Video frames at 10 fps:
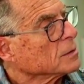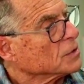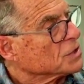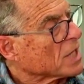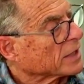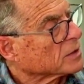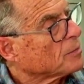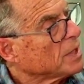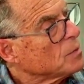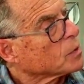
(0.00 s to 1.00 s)
rejected
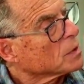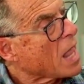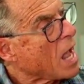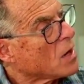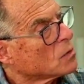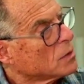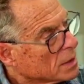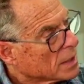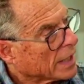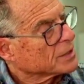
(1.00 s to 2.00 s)
people now,
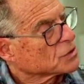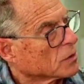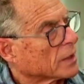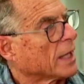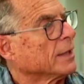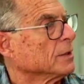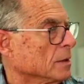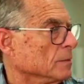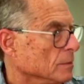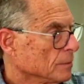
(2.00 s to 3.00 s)
and it's okay to
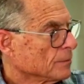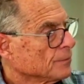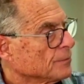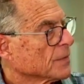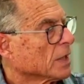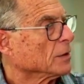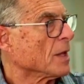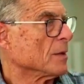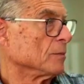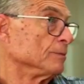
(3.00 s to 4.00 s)
kill
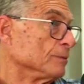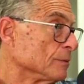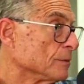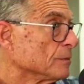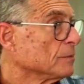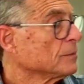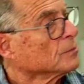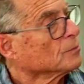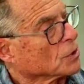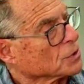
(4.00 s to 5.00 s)
them,
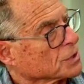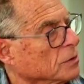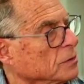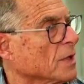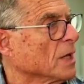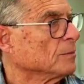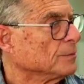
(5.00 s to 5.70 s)
persecute them,